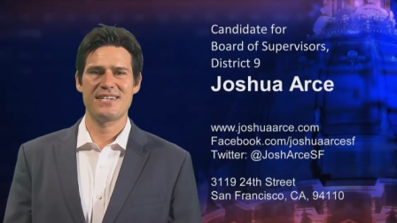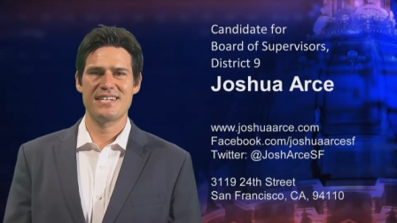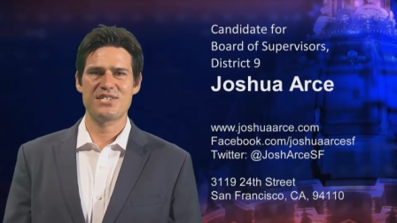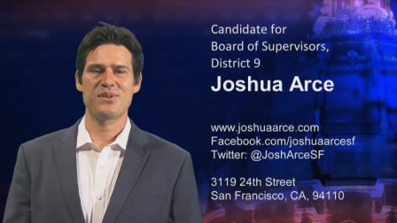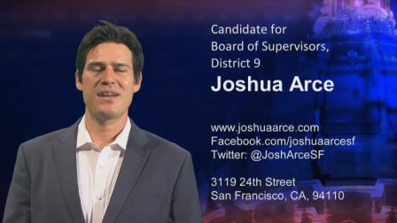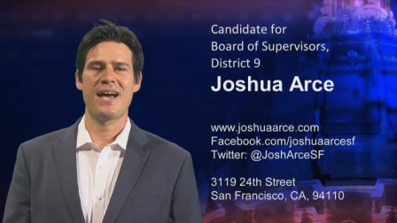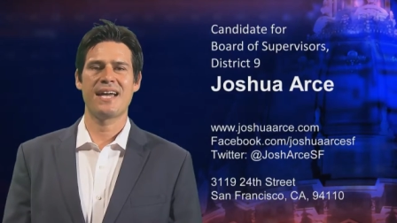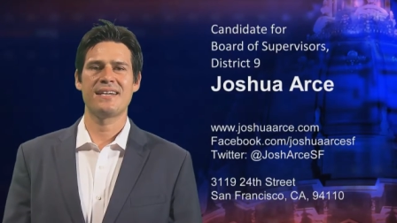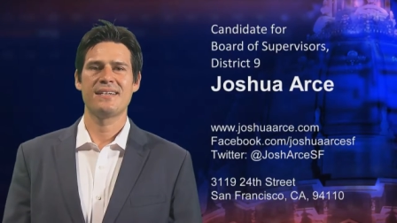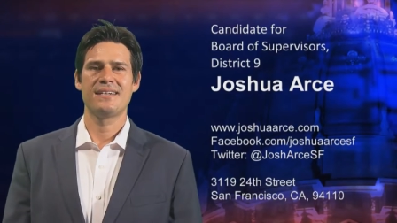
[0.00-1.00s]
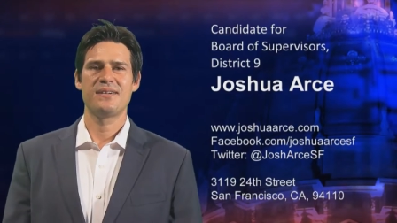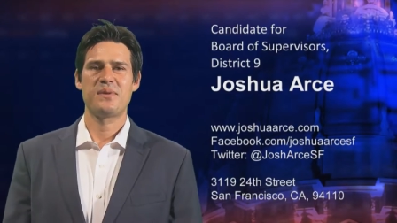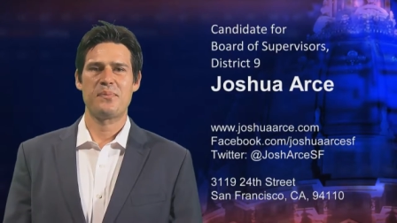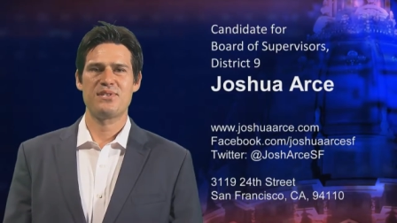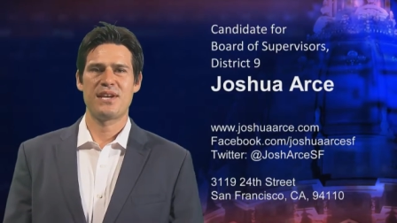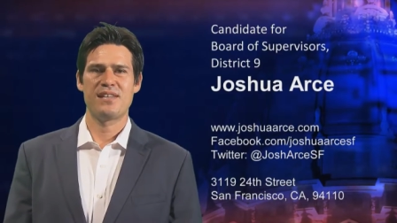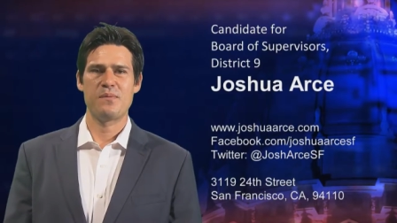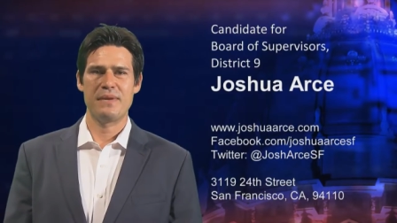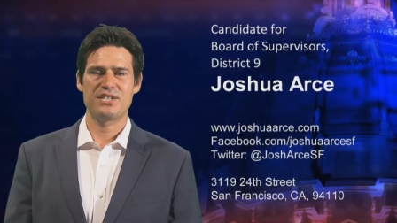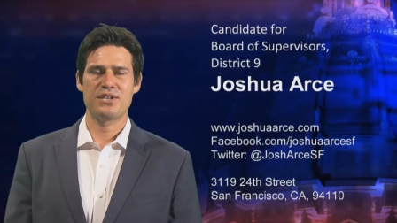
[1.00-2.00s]
in District 9, representing the
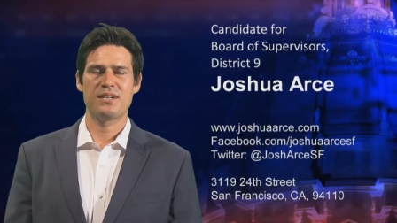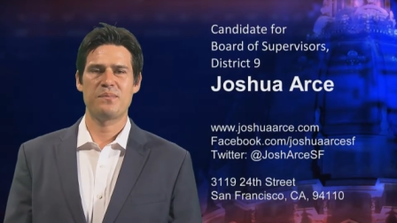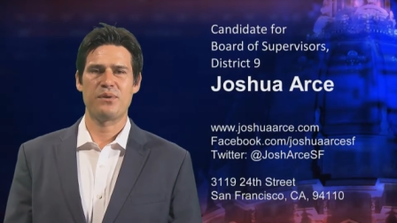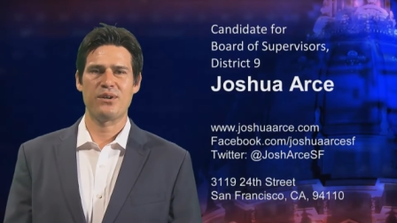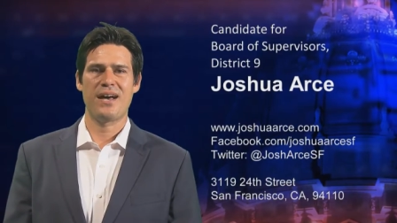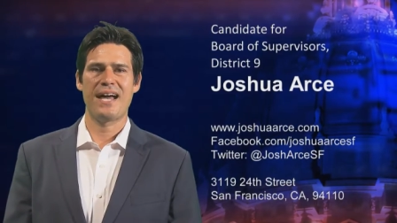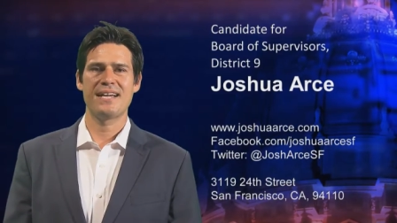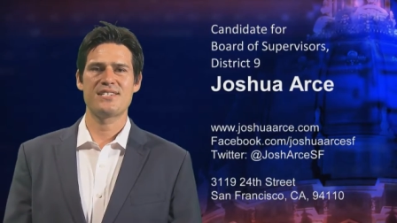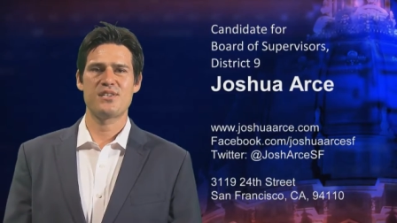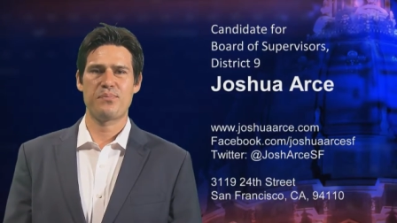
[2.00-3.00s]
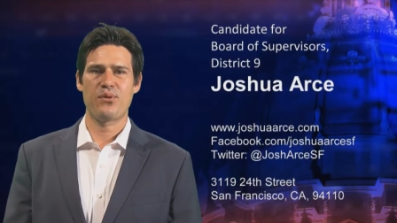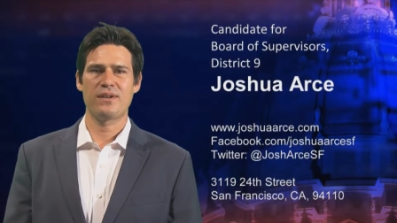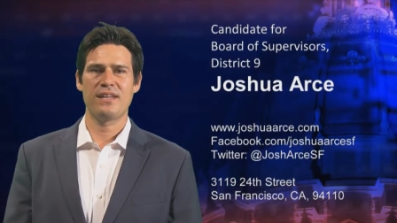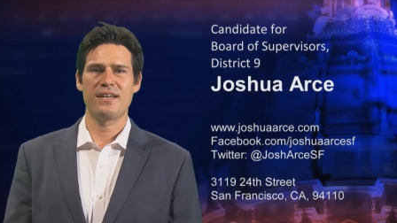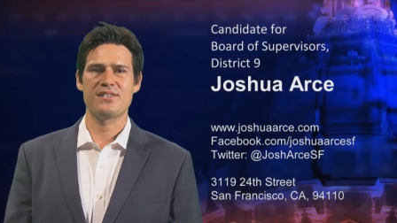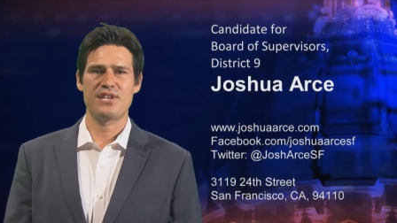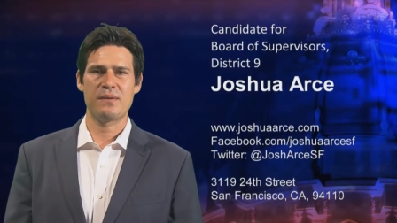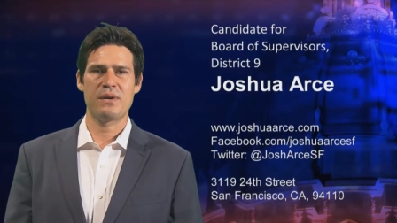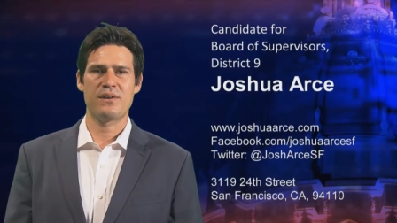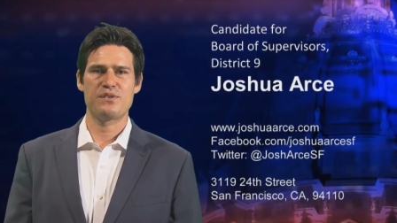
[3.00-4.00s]
Mission, Bernal Heights, Portola, and
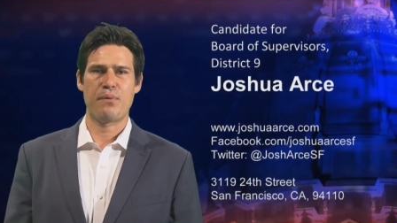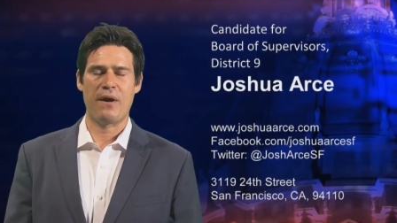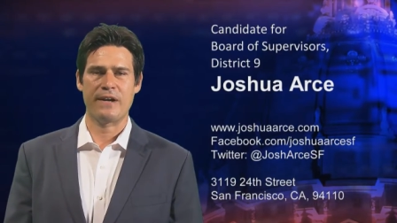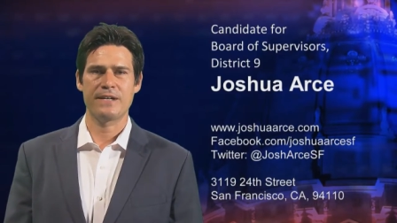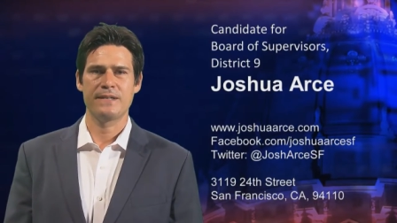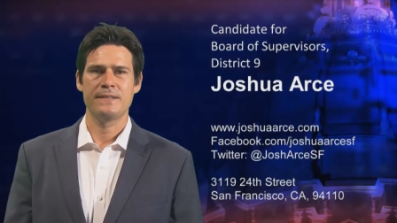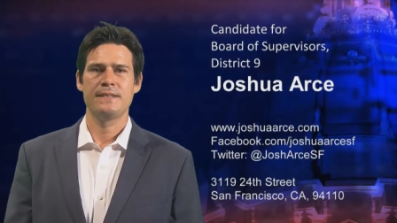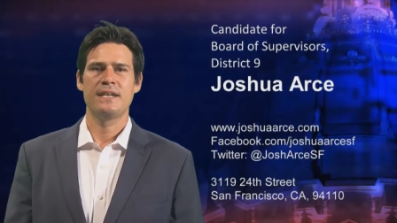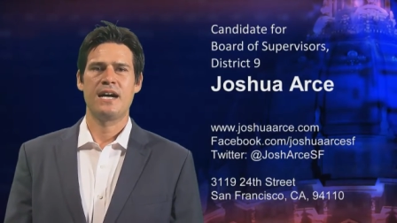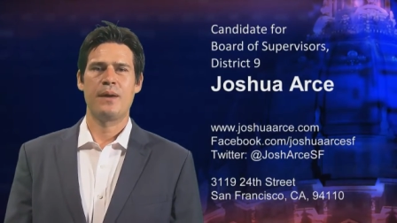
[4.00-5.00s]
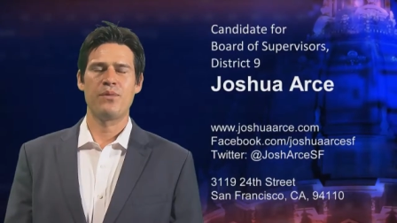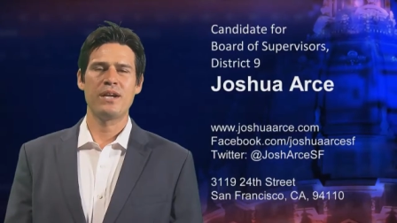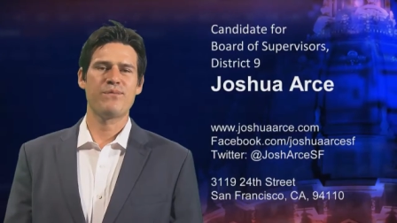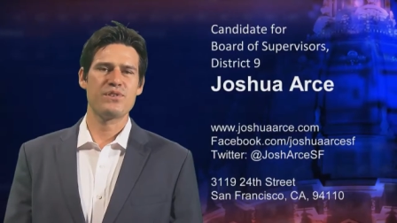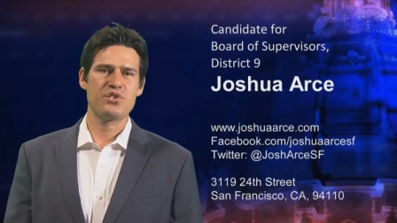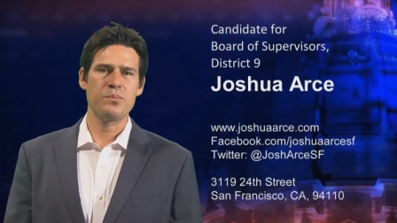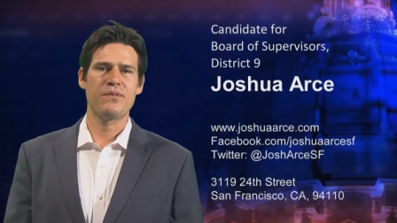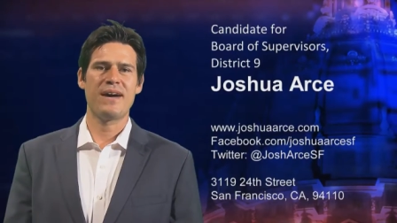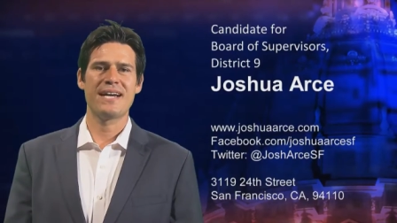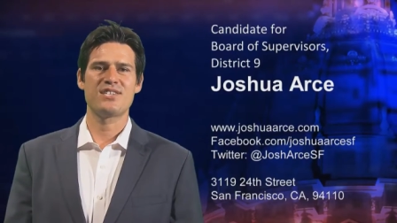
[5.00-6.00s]
St. Mary's Park. I'm running for
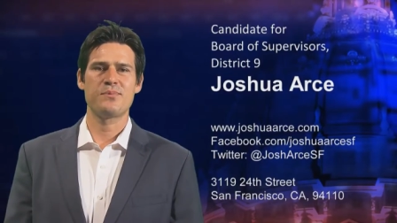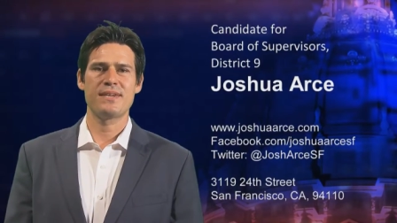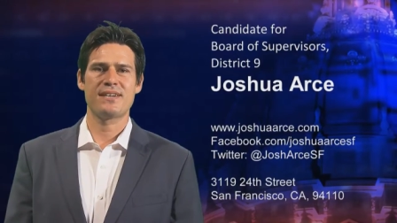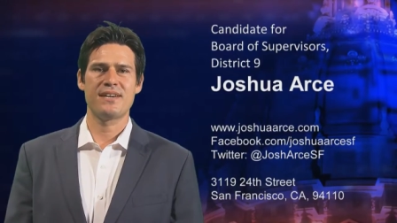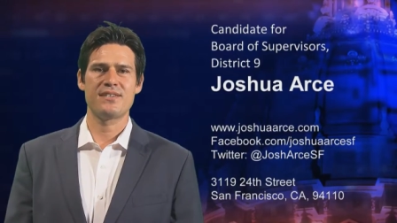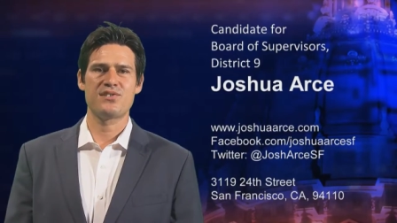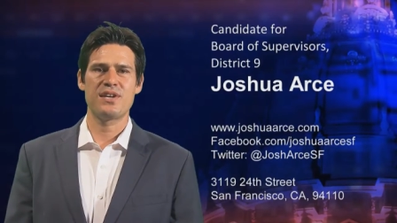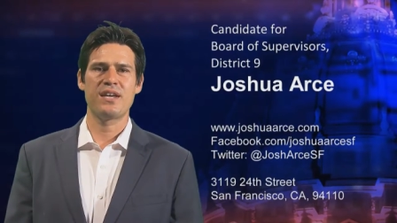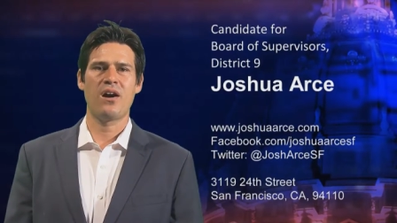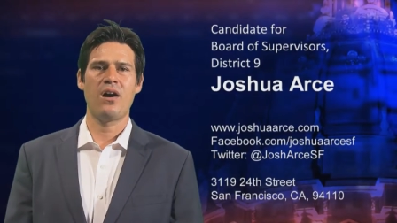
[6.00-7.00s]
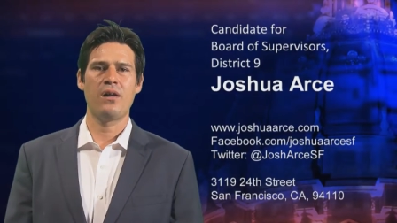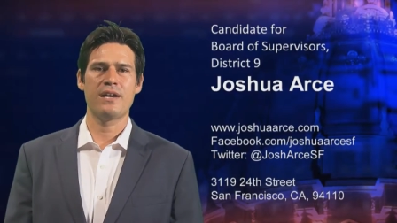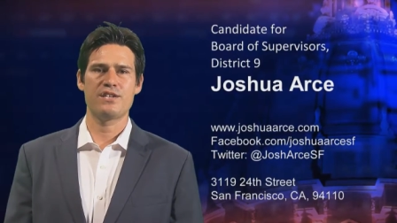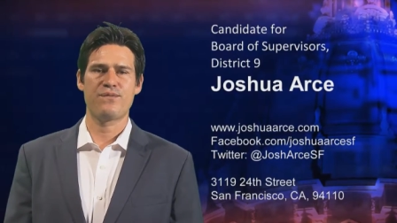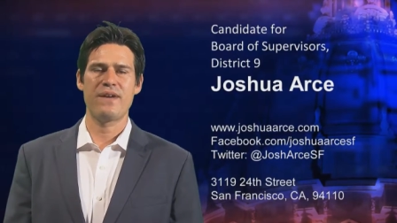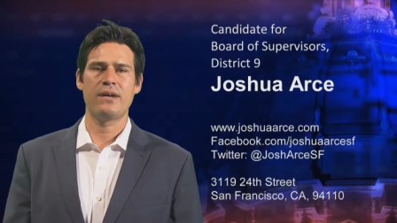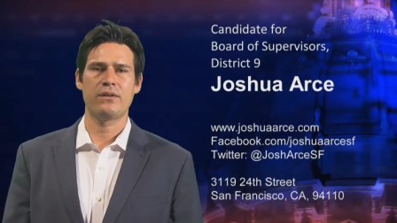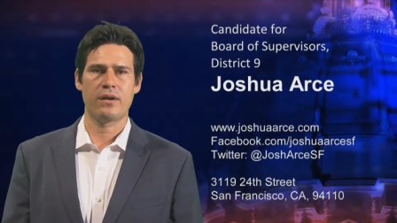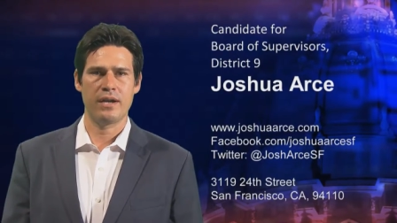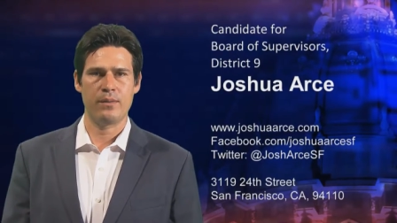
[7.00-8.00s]
supervisor because City Hall has failed
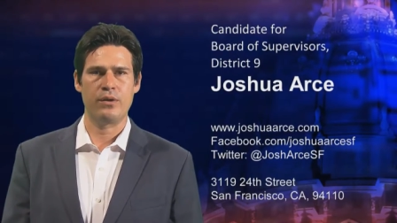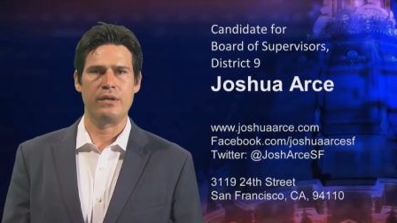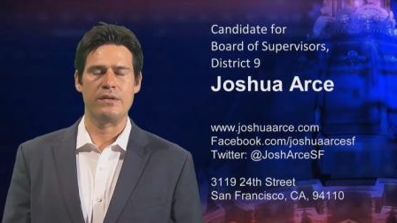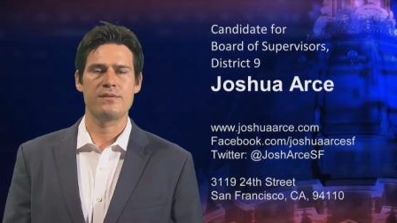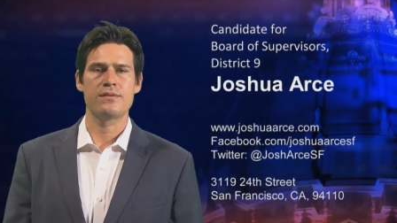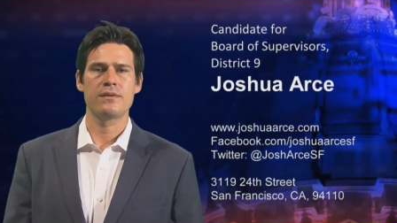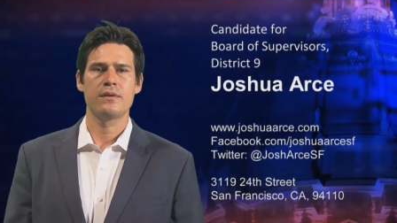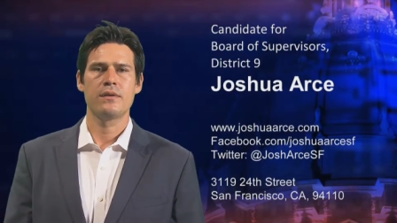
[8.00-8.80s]
our neighborhoods.